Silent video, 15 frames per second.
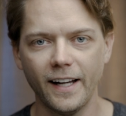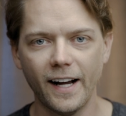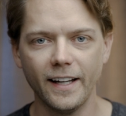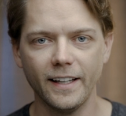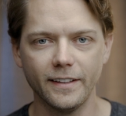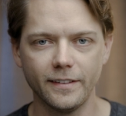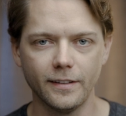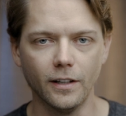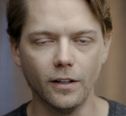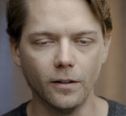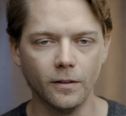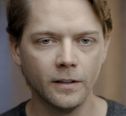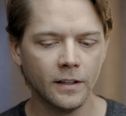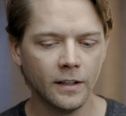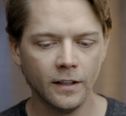
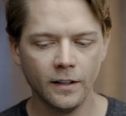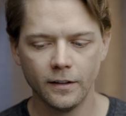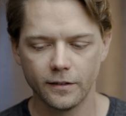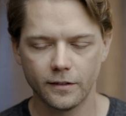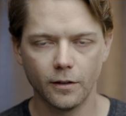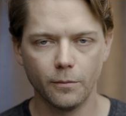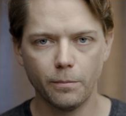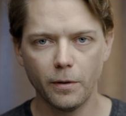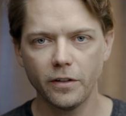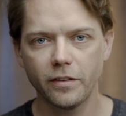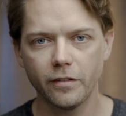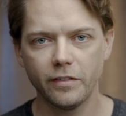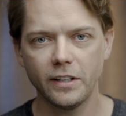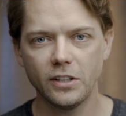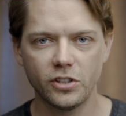ISO. So
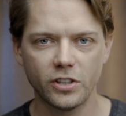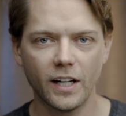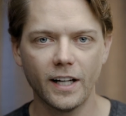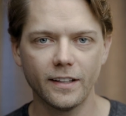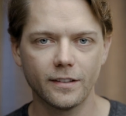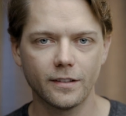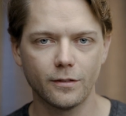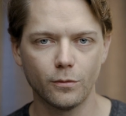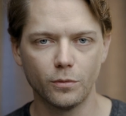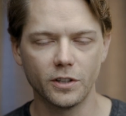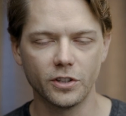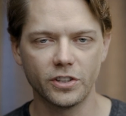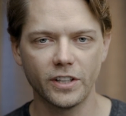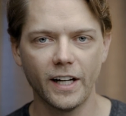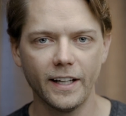both of these shots
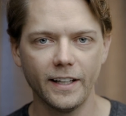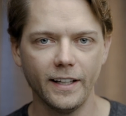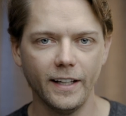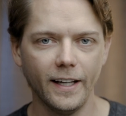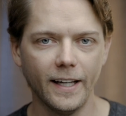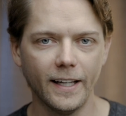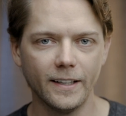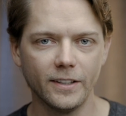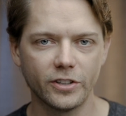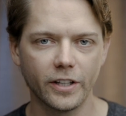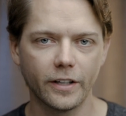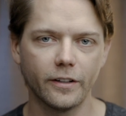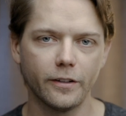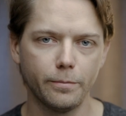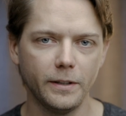were shot at
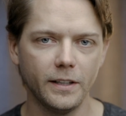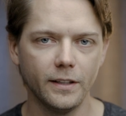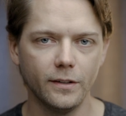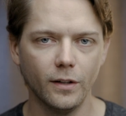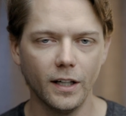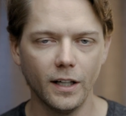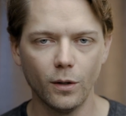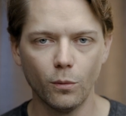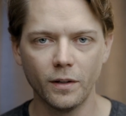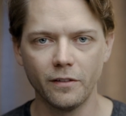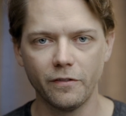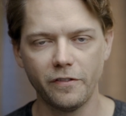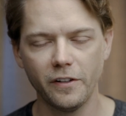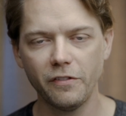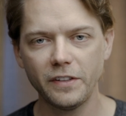shutter speed
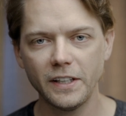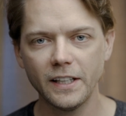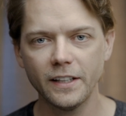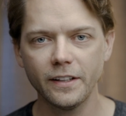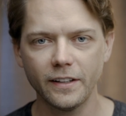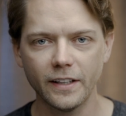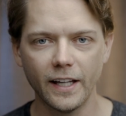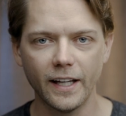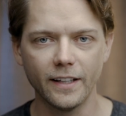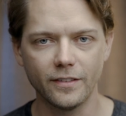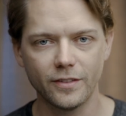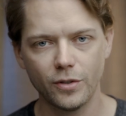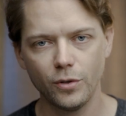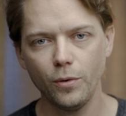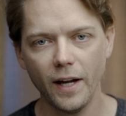1/50th
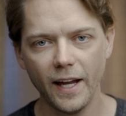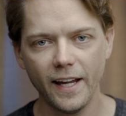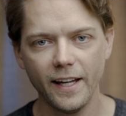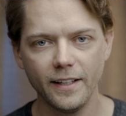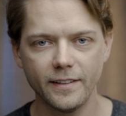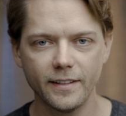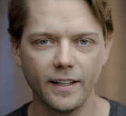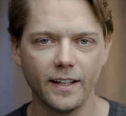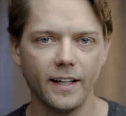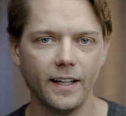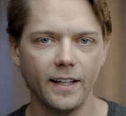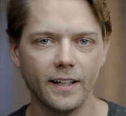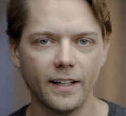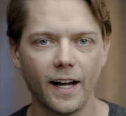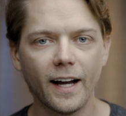at 2.8
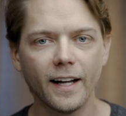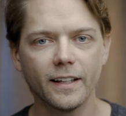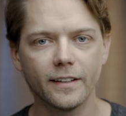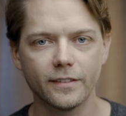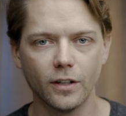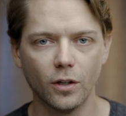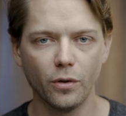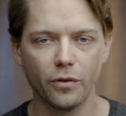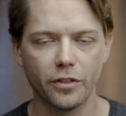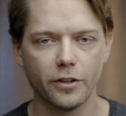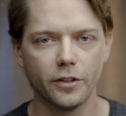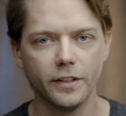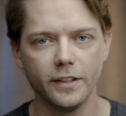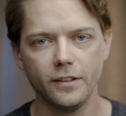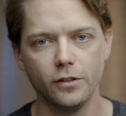and ISO
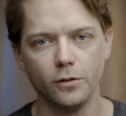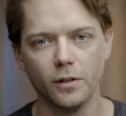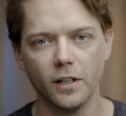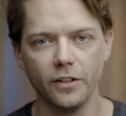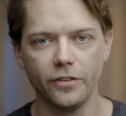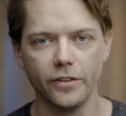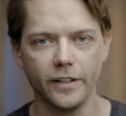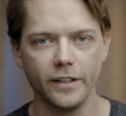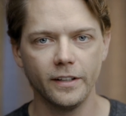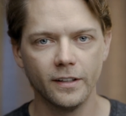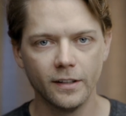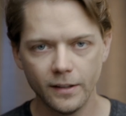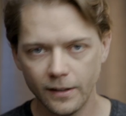3200,